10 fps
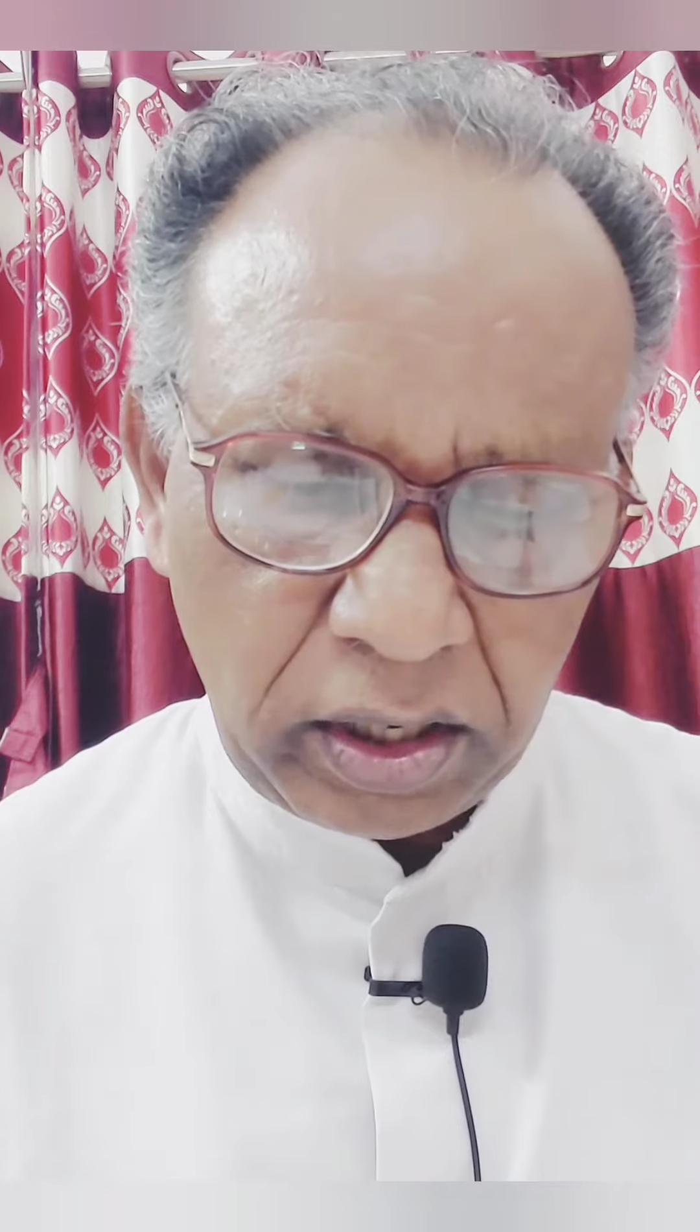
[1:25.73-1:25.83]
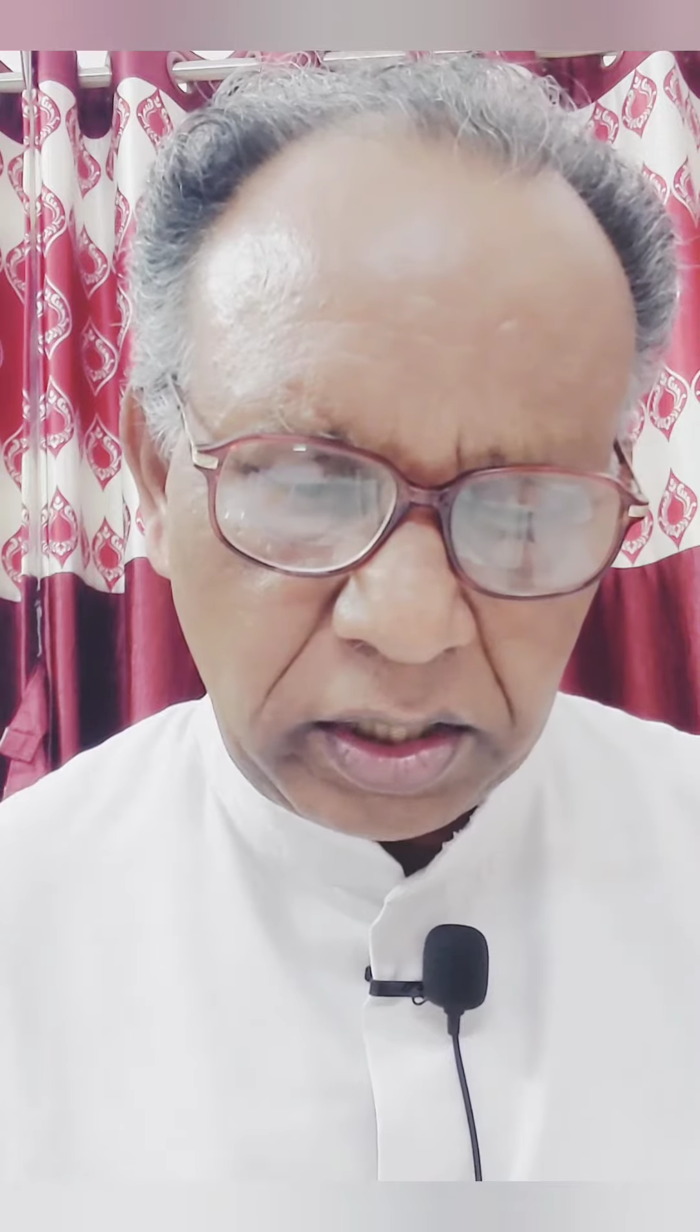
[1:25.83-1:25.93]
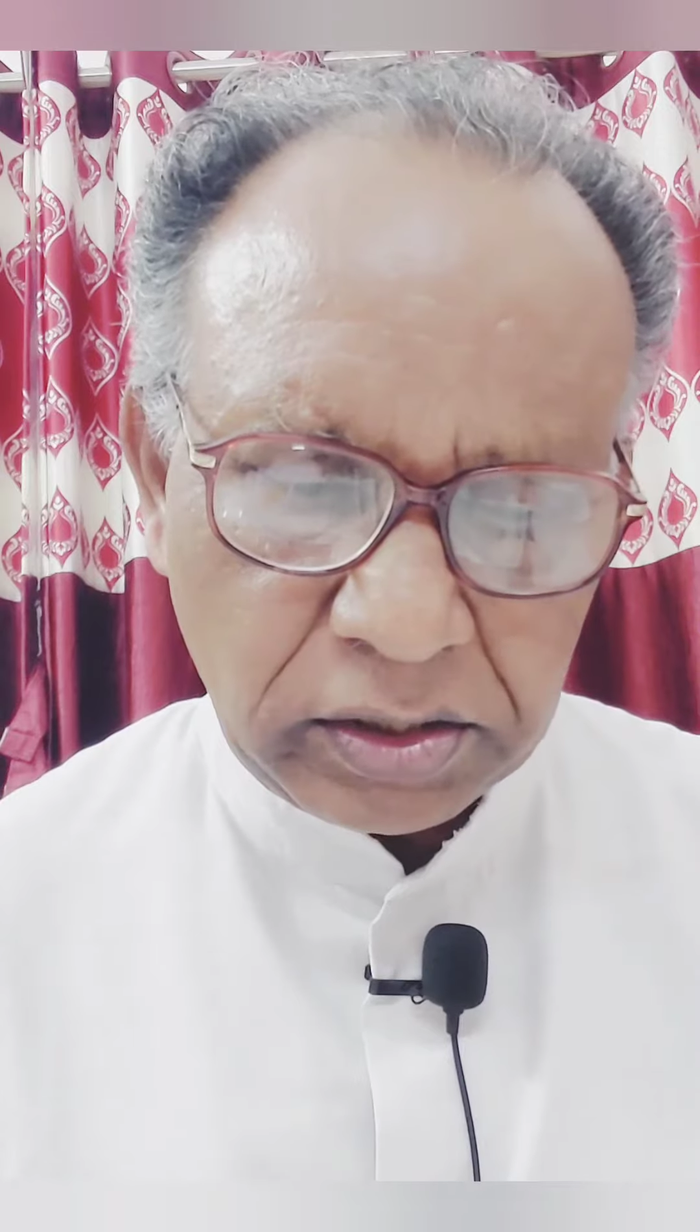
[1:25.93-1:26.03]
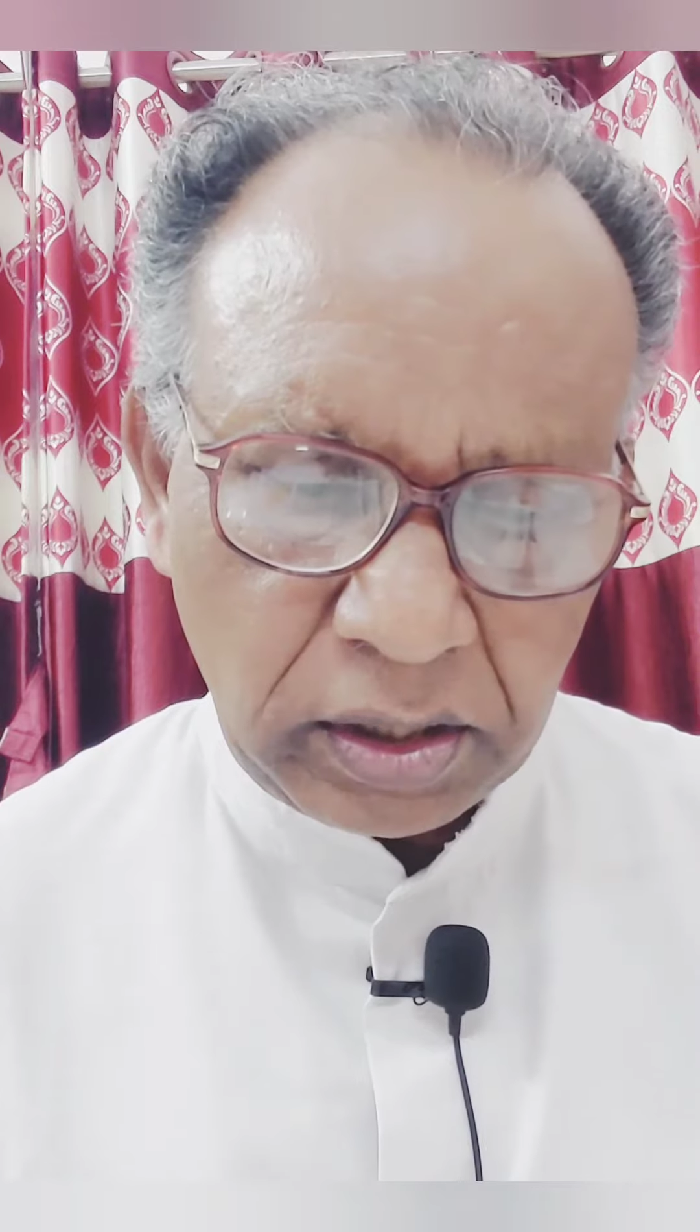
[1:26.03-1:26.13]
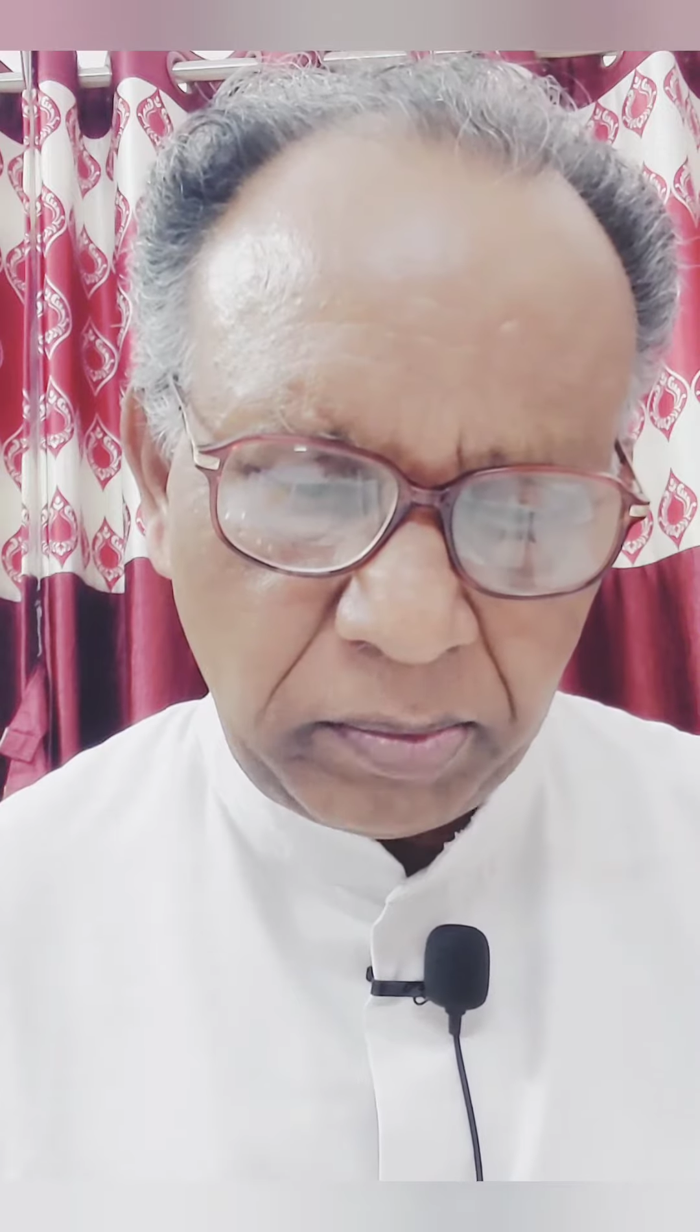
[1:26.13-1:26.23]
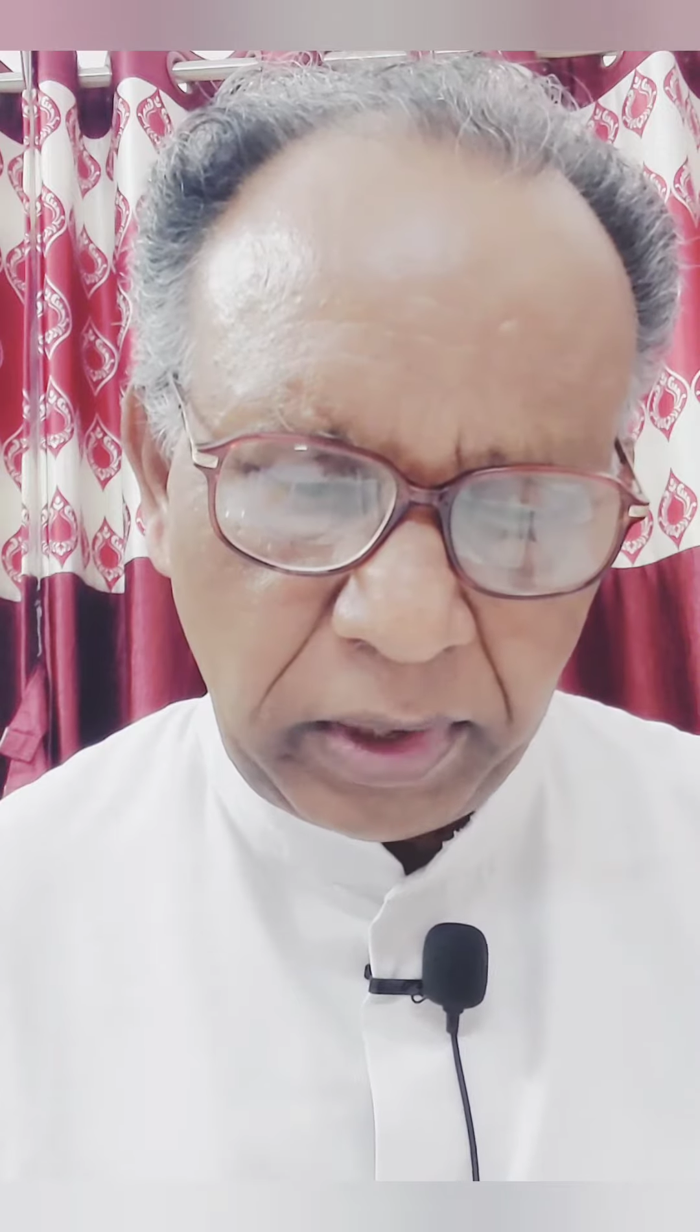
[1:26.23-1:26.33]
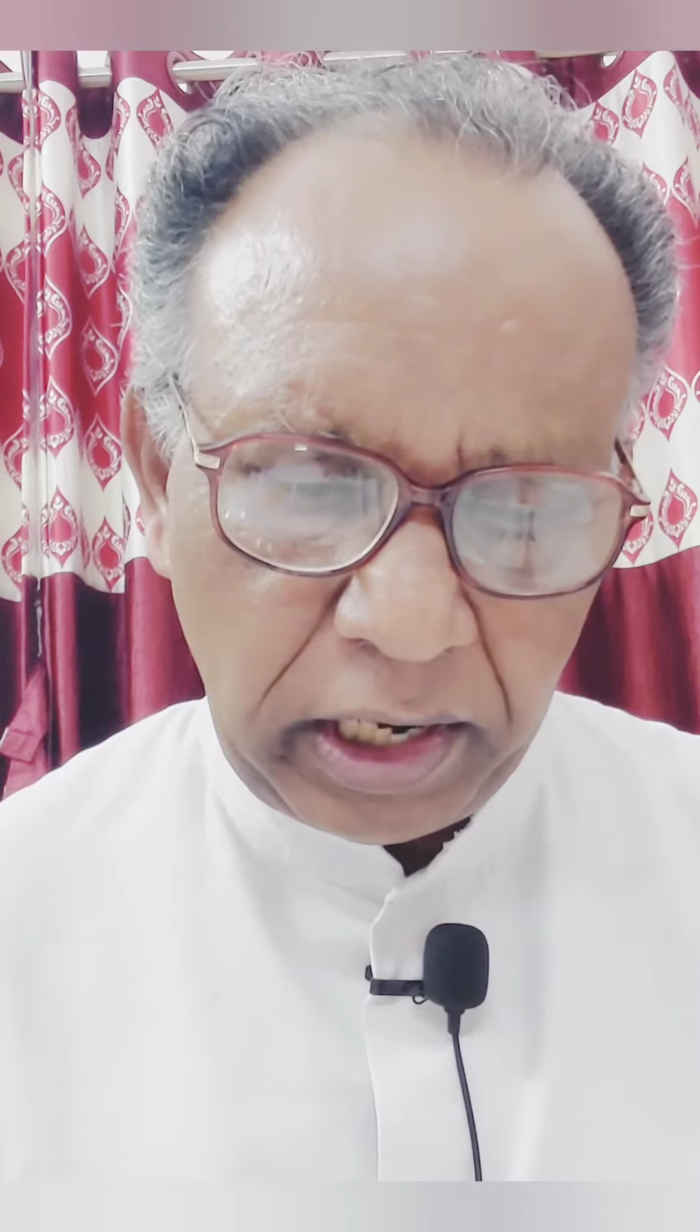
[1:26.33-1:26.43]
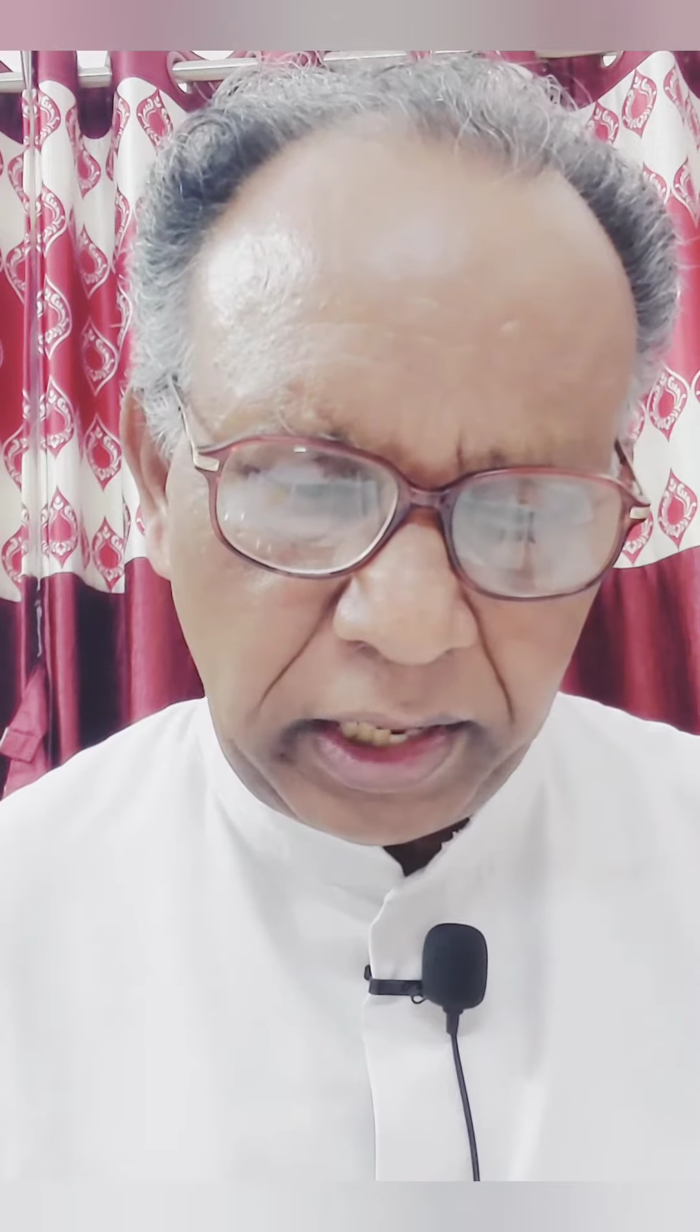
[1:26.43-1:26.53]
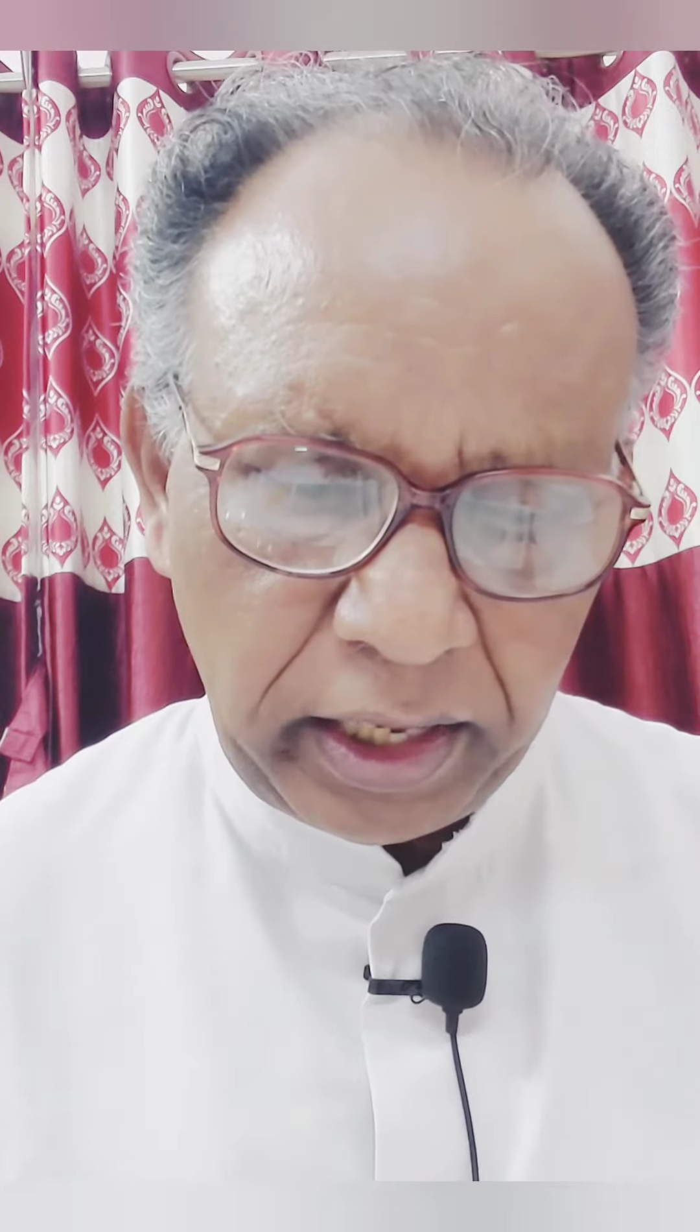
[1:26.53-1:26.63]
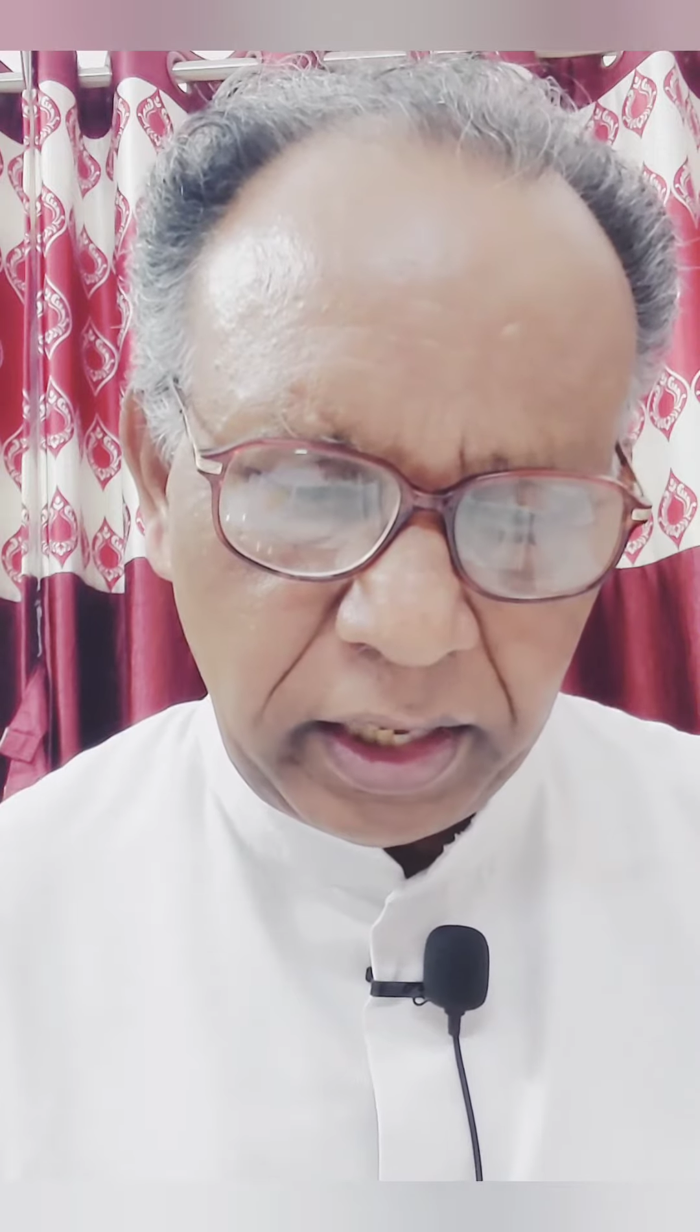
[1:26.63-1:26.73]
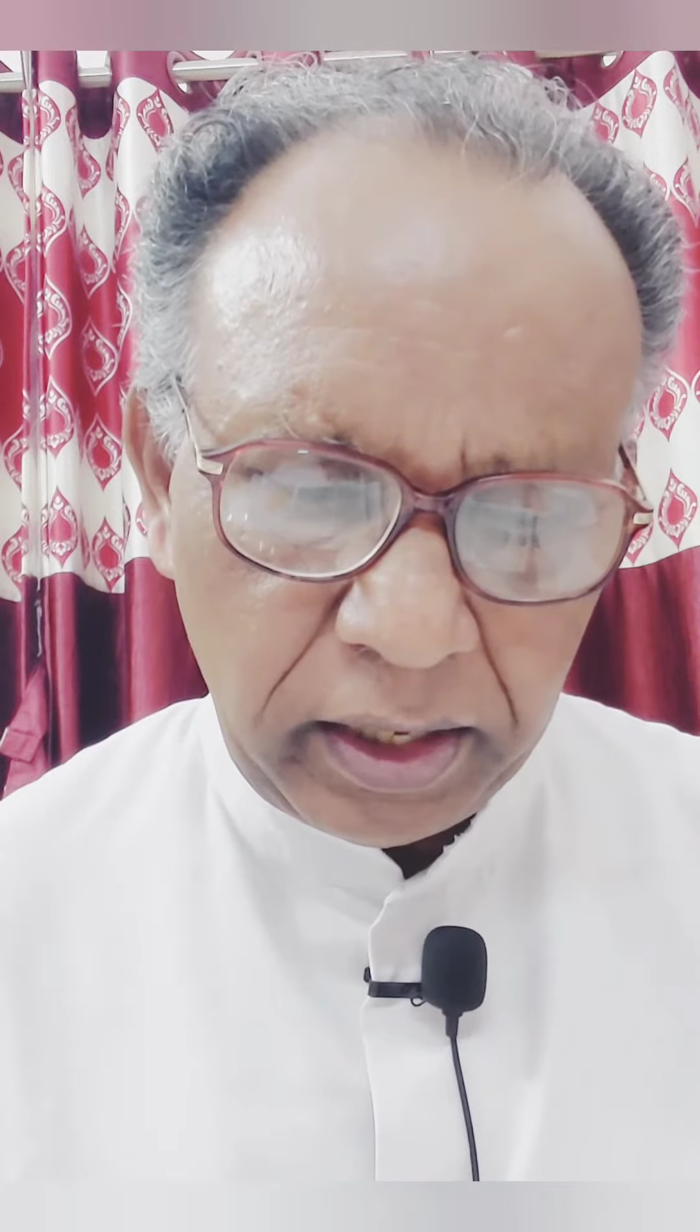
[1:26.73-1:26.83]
is the belly,